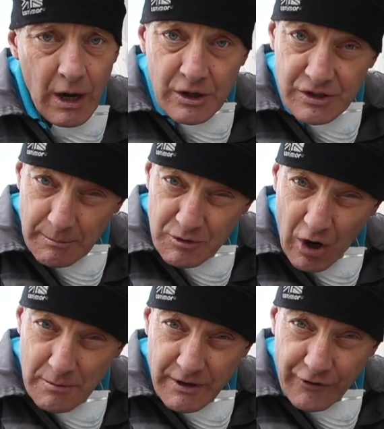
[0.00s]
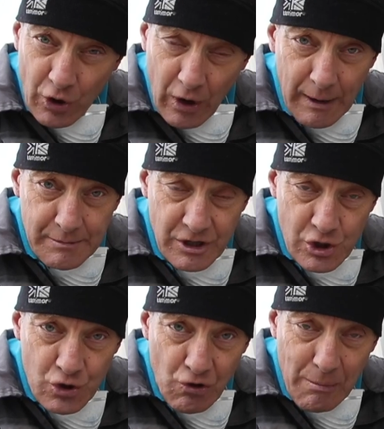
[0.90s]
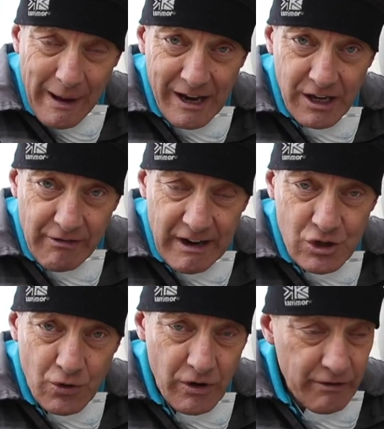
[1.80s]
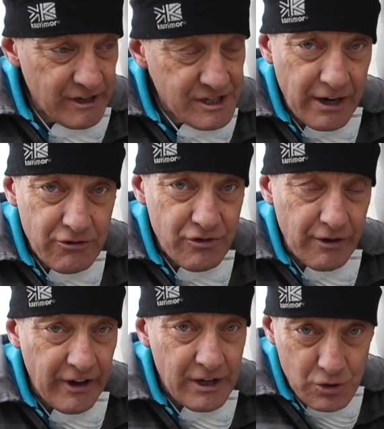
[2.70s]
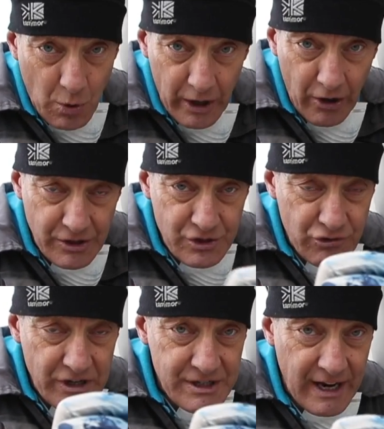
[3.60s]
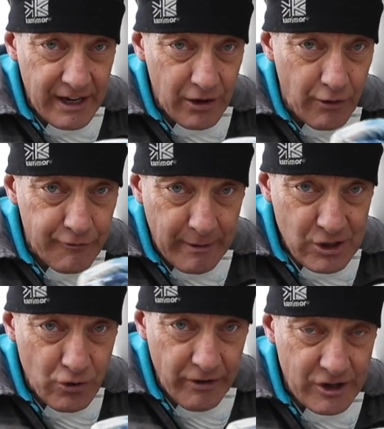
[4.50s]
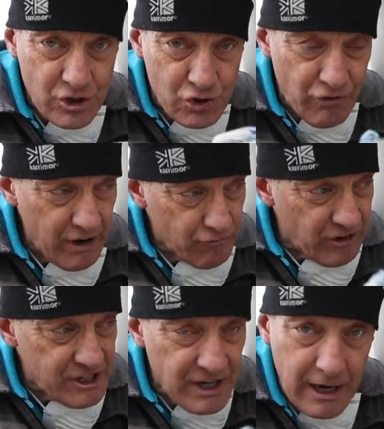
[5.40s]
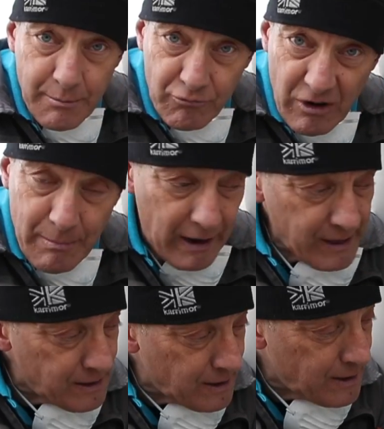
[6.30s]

Sometimes if you're not absolutely sure about your edge or your integrity of it, it's quite a nice trick. Take it off, make sure your edge is straight, re-tape, repaint.